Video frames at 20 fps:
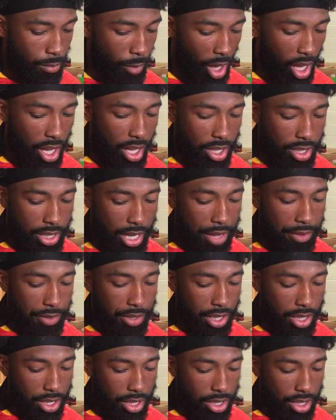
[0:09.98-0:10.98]

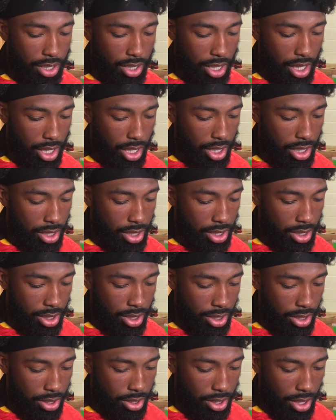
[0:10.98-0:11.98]
Definitely.
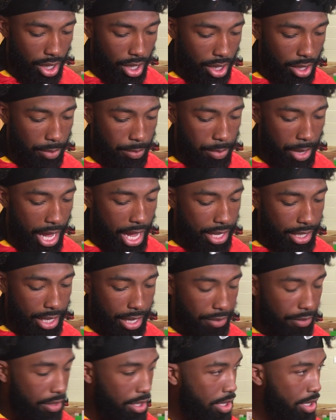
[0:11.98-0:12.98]
Pat
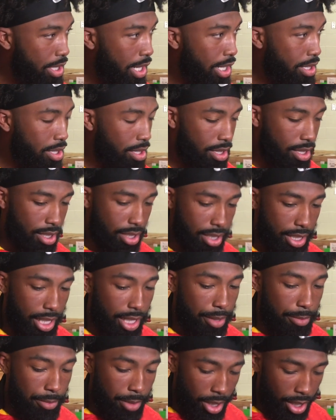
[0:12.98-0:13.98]
definitely tests us
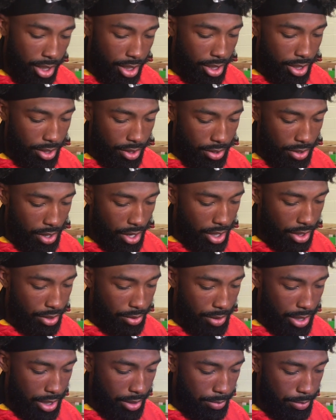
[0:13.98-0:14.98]
deep, you know, all
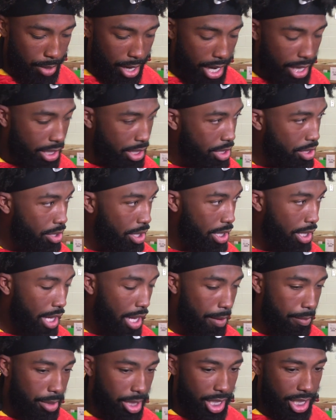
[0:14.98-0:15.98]
throughout practice, training
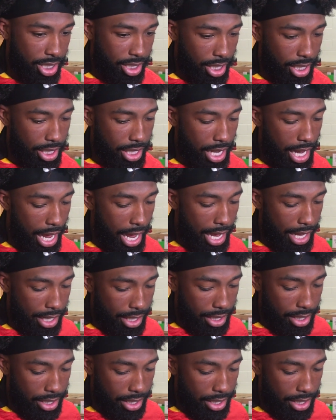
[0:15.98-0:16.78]
camp, and things like that.